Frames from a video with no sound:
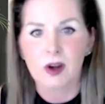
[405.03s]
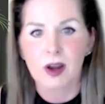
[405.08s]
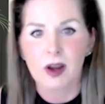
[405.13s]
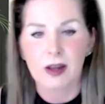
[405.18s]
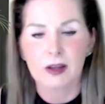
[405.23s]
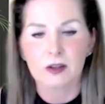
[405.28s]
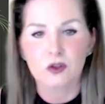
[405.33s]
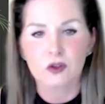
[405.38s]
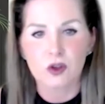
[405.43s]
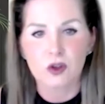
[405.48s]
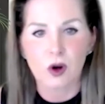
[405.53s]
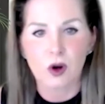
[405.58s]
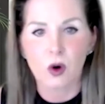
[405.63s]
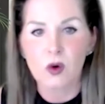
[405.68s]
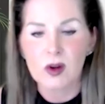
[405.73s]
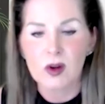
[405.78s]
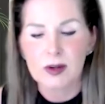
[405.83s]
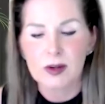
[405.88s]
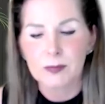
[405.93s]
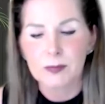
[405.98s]
And so
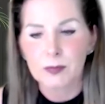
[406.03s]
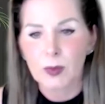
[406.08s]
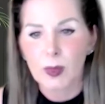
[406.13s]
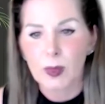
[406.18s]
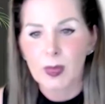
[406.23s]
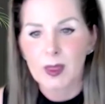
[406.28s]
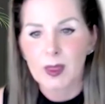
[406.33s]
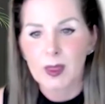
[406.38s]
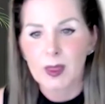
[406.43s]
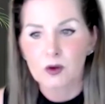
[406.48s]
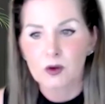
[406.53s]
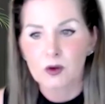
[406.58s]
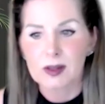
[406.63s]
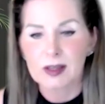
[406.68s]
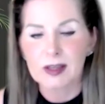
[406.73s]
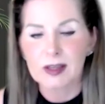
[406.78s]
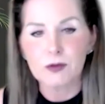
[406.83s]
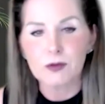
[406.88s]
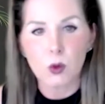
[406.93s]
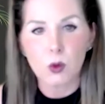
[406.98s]

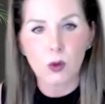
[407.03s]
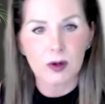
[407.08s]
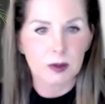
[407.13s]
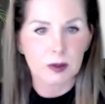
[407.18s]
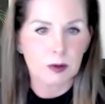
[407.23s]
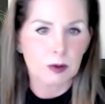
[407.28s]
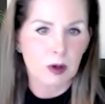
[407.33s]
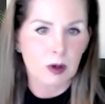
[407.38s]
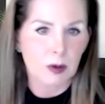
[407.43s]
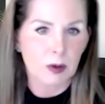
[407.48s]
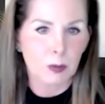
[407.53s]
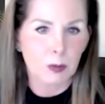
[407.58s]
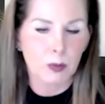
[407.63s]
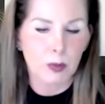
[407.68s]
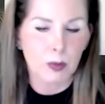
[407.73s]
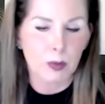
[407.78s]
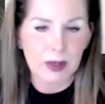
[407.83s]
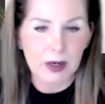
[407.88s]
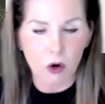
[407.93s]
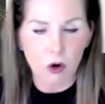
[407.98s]
if you want to
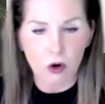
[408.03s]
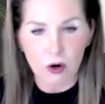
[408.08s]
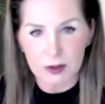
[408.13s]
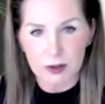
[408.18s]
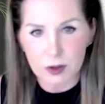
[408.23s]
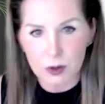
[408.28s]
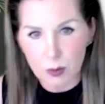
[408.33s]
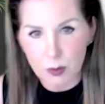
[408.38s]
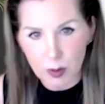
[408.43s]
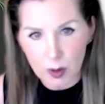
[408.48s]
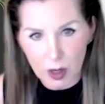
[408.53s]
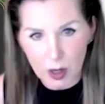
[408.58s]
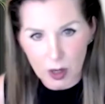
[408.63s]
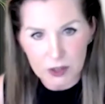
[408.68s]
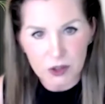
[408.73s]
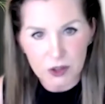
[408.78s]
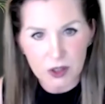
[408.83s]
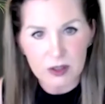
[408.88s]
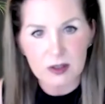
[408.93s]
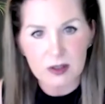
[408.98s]
bring on new
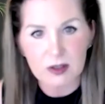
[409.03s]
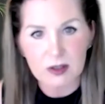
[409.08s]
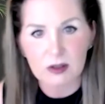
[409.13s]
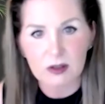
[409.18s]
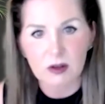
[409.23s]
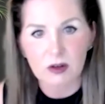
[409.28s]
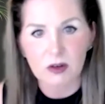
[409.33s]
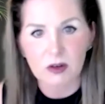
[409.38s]
projects,